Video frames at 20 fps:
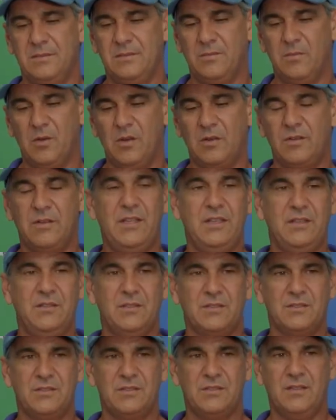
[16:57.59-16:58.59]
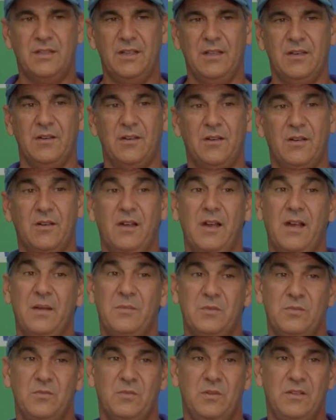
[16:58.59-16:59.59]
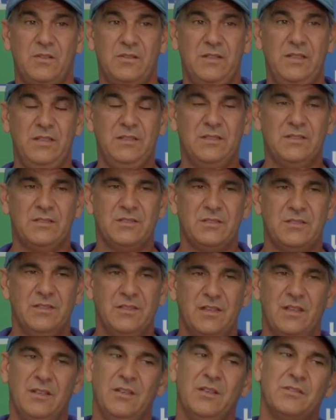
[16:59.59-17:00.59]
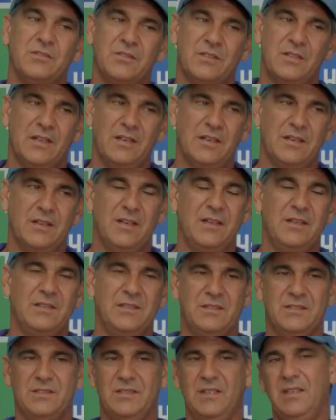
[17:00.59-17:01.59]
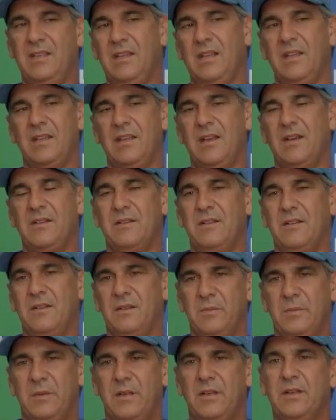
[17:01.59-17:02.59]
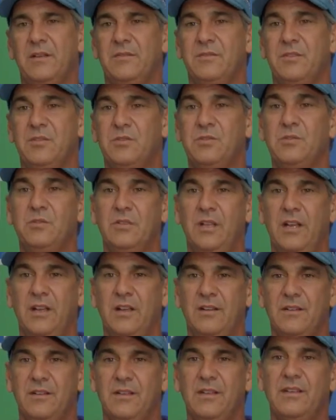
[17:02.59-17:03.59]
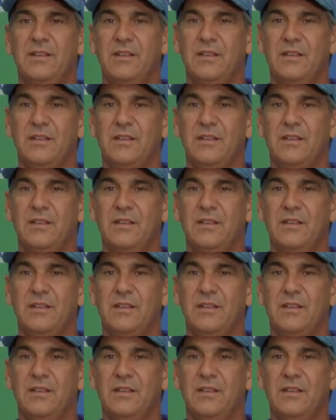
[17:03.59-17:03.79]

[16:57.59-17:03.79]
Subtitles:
water heaters that are hybrid water heaters, and those are kind of nice because they kick out a little bit of the cool air in the